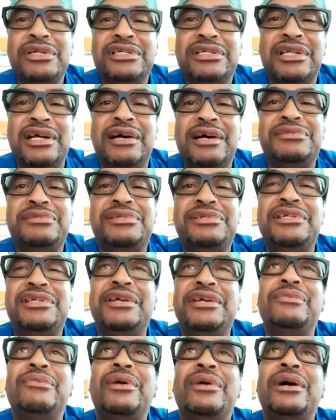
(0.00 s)
boys clubs
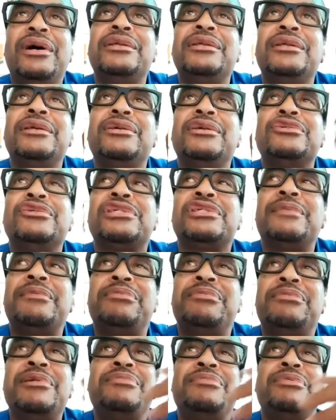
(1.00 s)
didn't want those
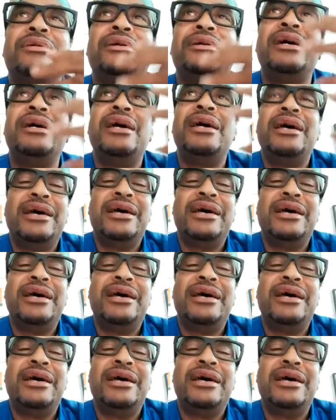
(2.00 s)
type of people